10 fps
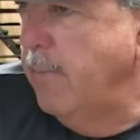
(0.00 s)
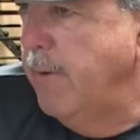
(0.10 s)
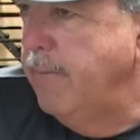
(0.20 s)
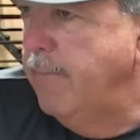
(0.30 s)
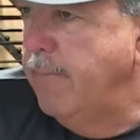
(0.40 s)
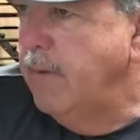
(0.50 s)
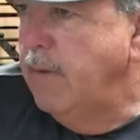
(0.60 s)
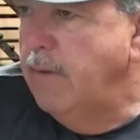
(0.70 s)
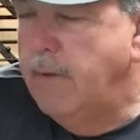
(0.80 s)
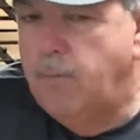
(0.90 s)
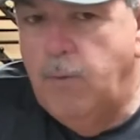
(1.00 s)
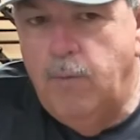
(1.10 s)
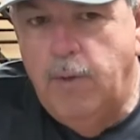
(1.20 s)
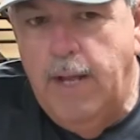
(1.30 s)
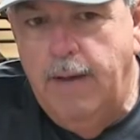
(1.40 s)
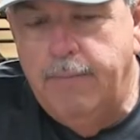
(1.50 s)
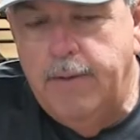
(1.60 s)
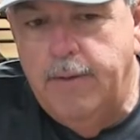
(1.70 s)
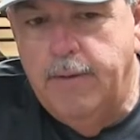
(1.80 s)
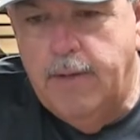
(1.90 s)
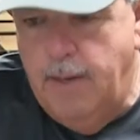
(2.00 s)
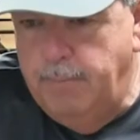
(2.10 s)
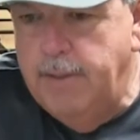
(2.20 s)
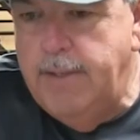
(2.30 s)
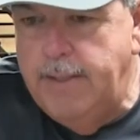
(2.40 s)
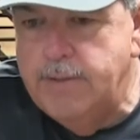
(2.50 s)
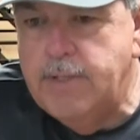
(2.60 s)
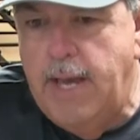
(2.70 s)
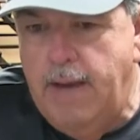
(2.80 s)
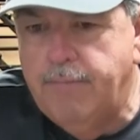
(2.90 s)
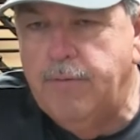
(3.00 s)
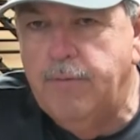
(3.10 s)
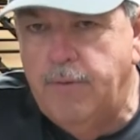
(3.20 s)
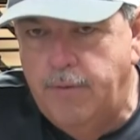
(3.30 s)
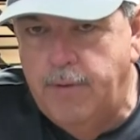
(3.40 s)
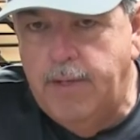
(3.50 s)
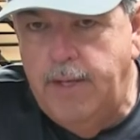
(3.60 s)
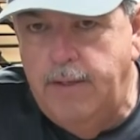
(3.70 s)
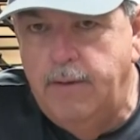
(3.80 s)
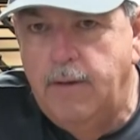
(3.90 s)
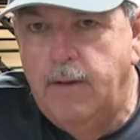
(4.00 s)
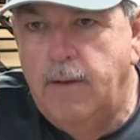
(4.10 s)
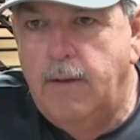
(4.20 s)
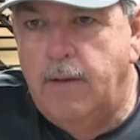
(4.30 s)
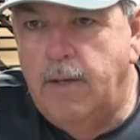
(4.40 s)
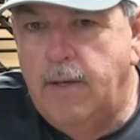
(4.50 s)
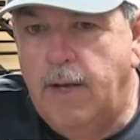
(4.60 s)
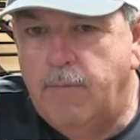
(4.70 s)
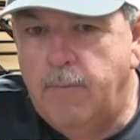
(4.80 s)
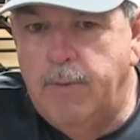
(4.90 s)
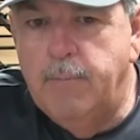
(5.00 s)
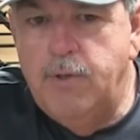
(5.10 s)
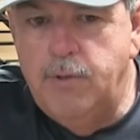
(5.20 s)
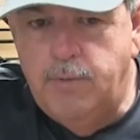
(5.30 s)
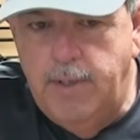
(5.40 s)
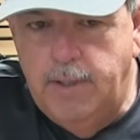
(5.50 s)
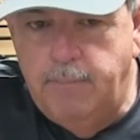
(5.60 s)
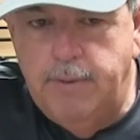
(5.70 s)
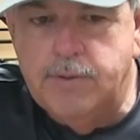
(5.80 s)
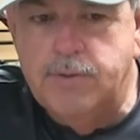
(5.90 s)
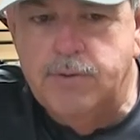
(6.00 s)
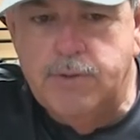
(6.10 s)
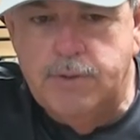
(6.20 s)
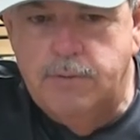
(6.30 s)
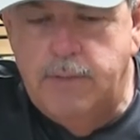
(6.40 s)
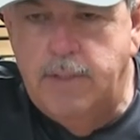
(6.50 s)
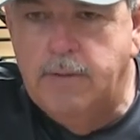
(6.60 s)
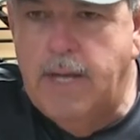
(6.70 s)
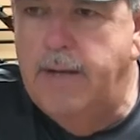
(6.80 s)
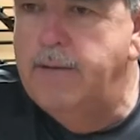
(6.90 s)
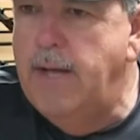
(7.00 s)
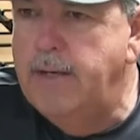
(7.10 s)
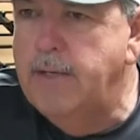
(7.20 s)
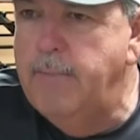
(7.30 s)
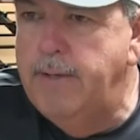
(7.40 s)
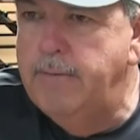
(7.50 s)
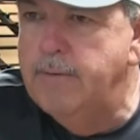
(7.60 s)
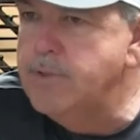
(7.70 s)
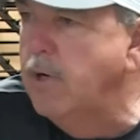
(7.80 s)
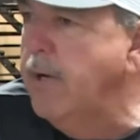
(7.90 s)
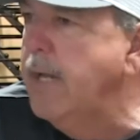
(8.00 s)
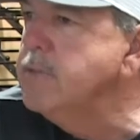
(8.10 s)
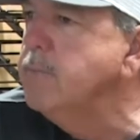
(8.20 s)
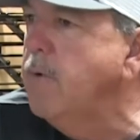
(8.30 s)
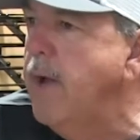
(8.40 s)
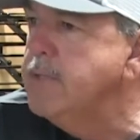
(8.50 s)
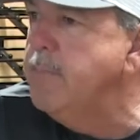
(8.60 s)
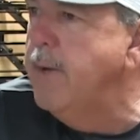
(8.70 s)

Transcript: Irma. Yep. And we went out there a couple of days after the hurricane. And I remember you taking pictures and, and kind of documenting the sargassum grass